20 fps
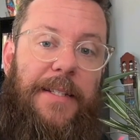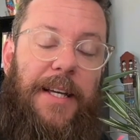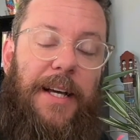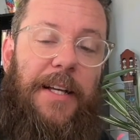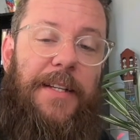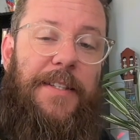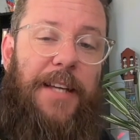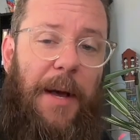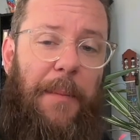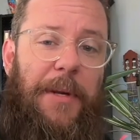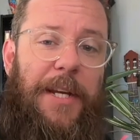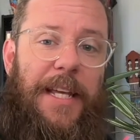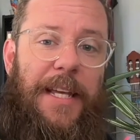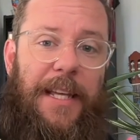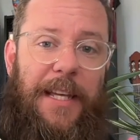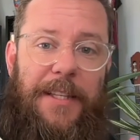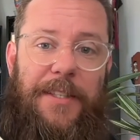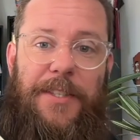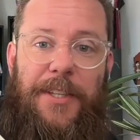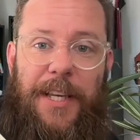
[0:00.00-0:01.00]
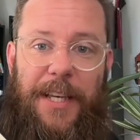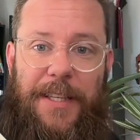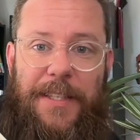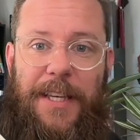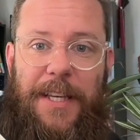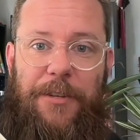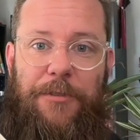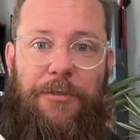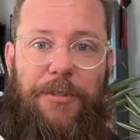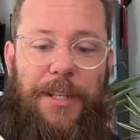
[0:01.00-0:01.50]
Dominique is
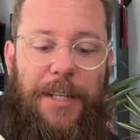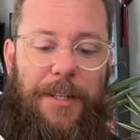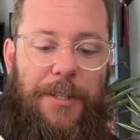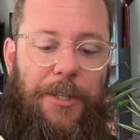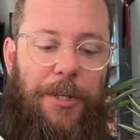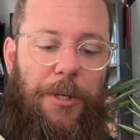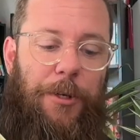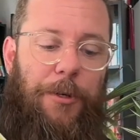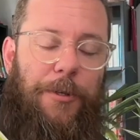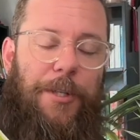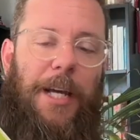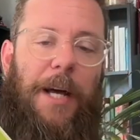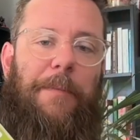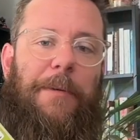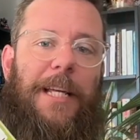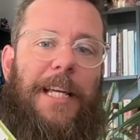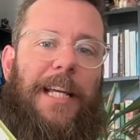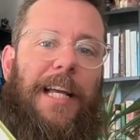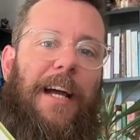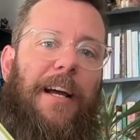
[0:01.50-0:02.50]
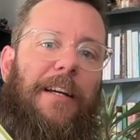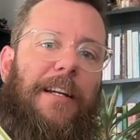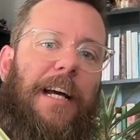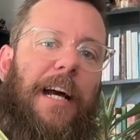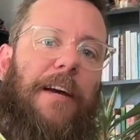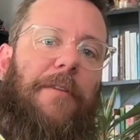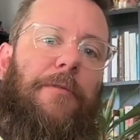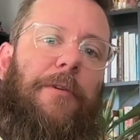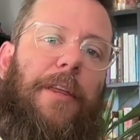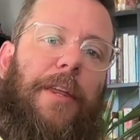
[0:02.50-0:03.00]
interesting too. Dominique, I
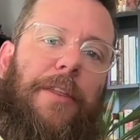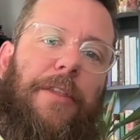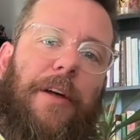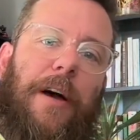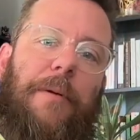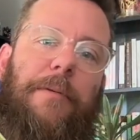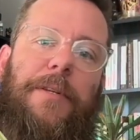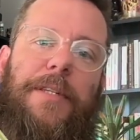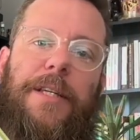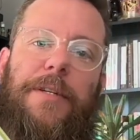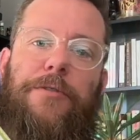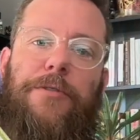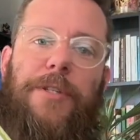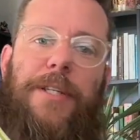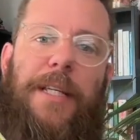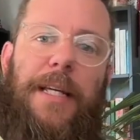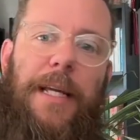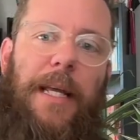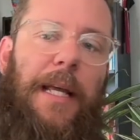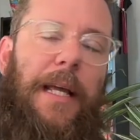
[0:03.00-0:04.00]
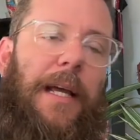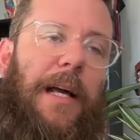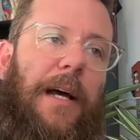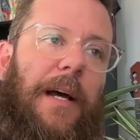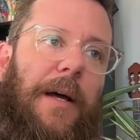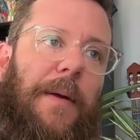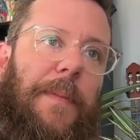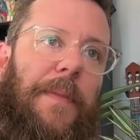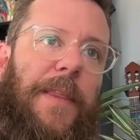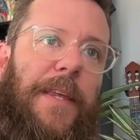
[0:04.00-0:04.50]
really thought was interesting.
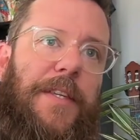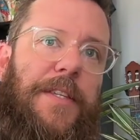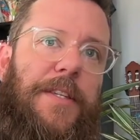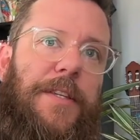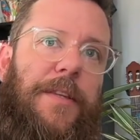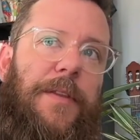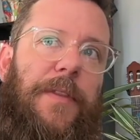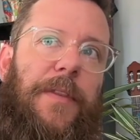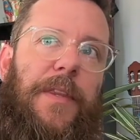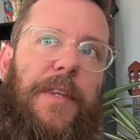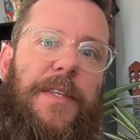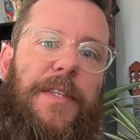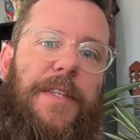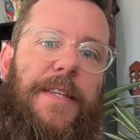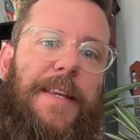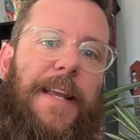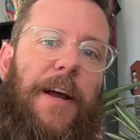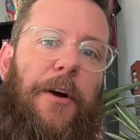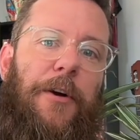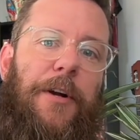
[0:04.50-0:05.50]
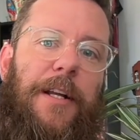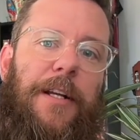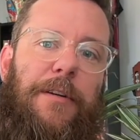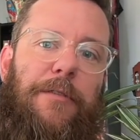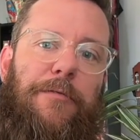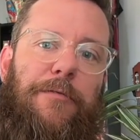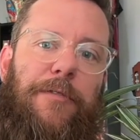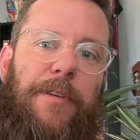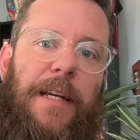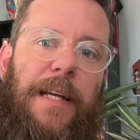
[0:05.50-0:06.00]
This
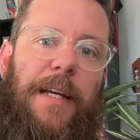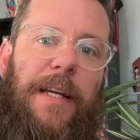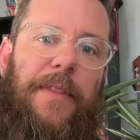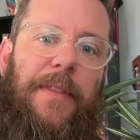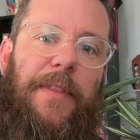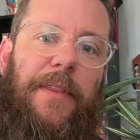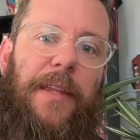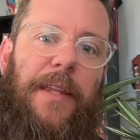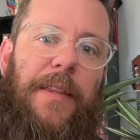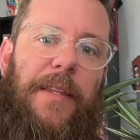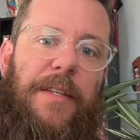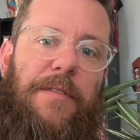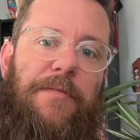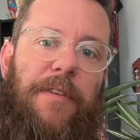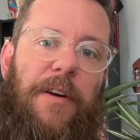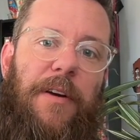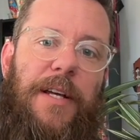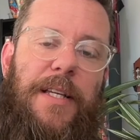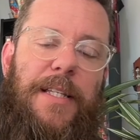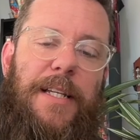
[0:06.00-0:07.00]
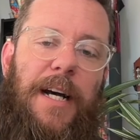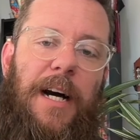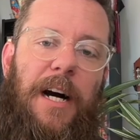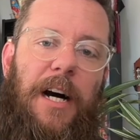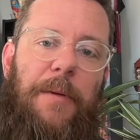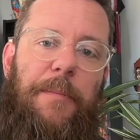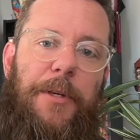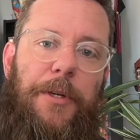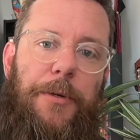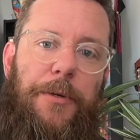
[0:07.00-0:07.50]
narrative in these various
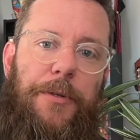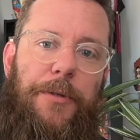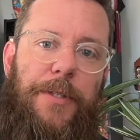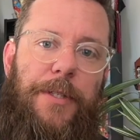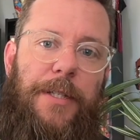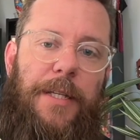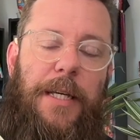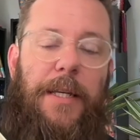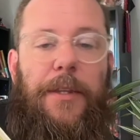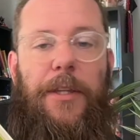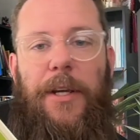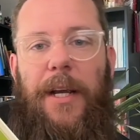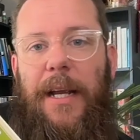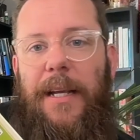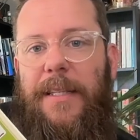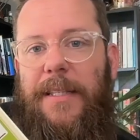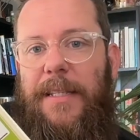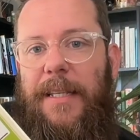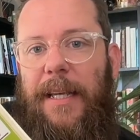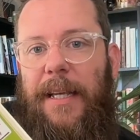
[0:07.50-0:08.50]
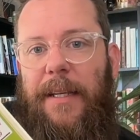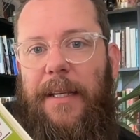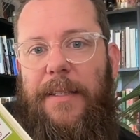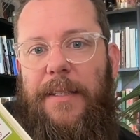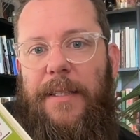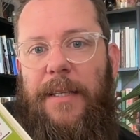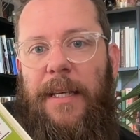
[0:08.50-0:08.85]
communes in the United States.